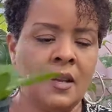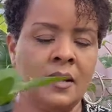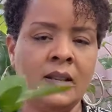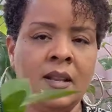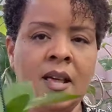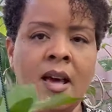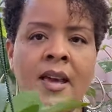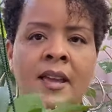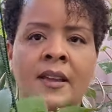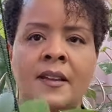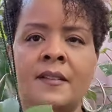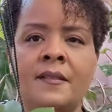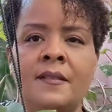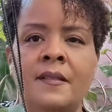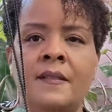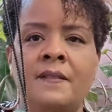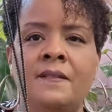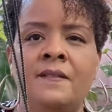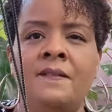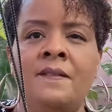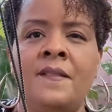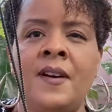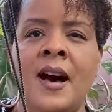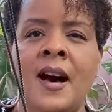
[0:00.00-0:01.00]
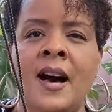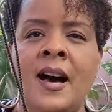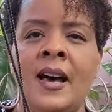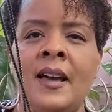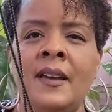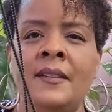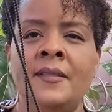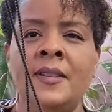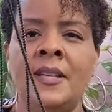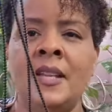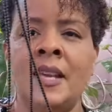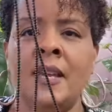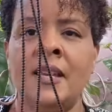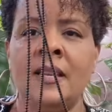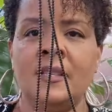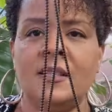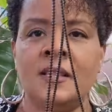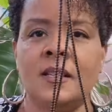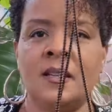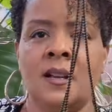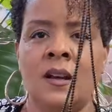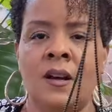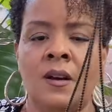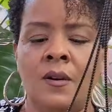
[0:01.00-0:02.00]
like 5
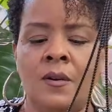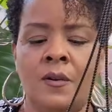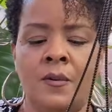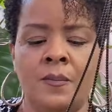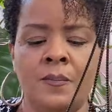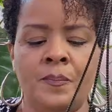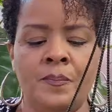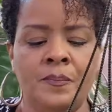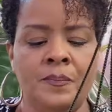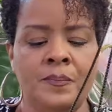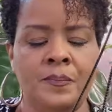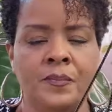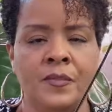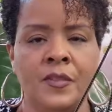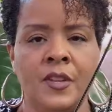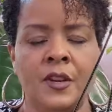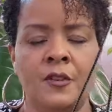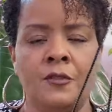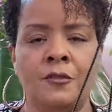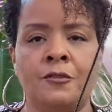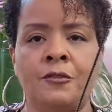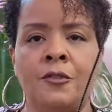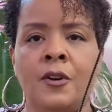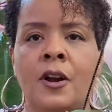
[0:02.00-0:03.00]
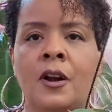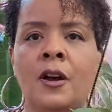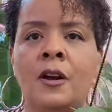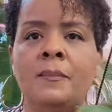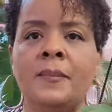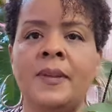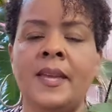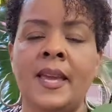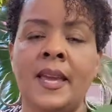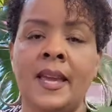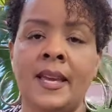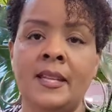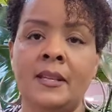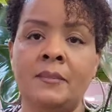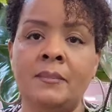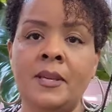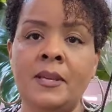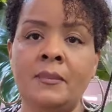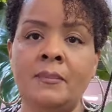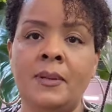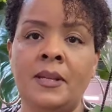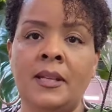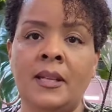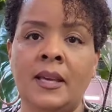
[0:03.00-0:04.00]
days ago from
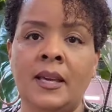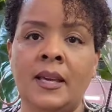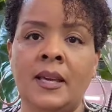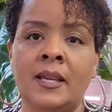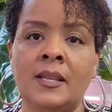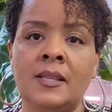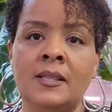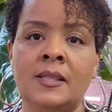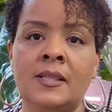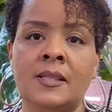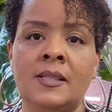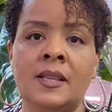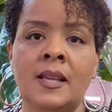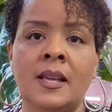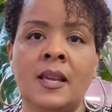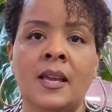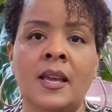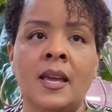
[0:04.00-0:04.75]
Canopy Plants.